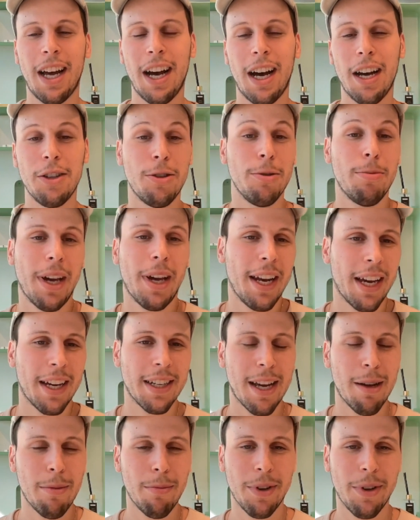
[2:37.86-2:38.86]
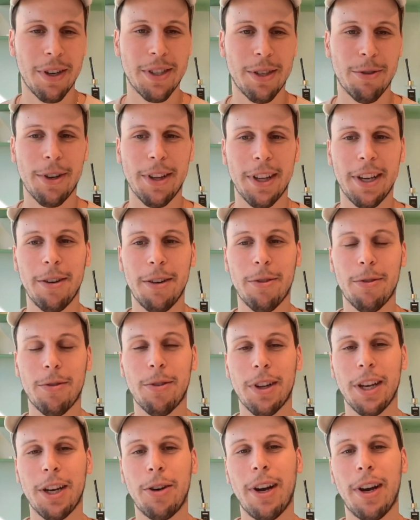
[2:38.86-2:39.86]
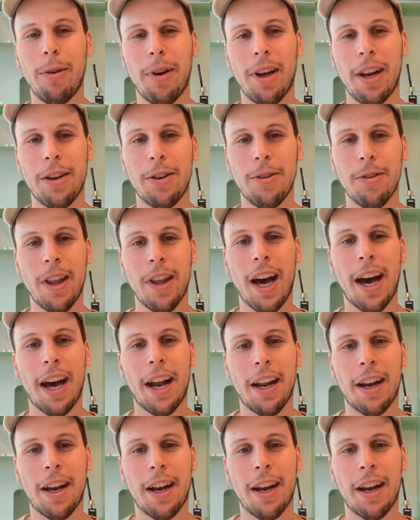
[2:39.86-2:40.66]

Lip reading: duplicating a template is a really, really great way to do that.